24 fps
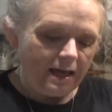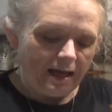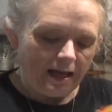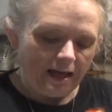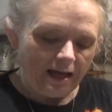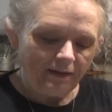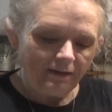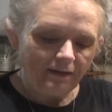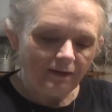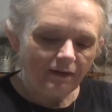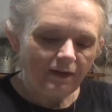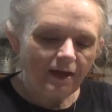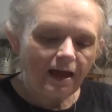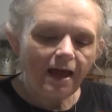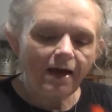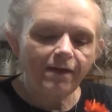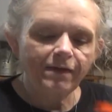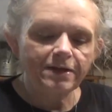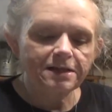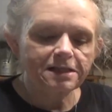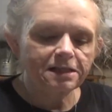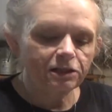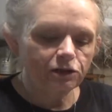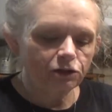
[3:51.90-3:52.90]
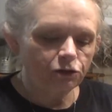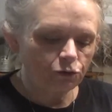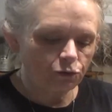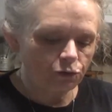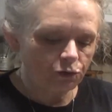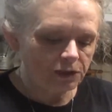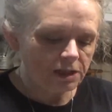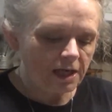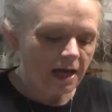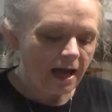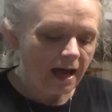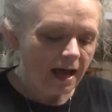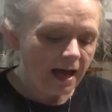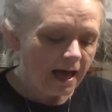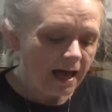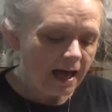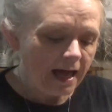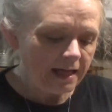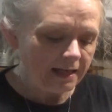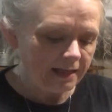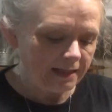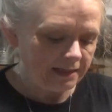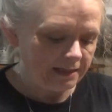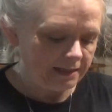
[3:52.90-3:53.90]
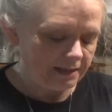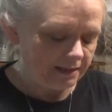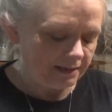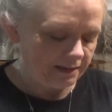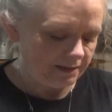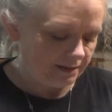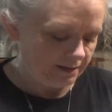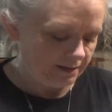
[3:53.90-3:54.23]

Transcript: and then they have these little tiny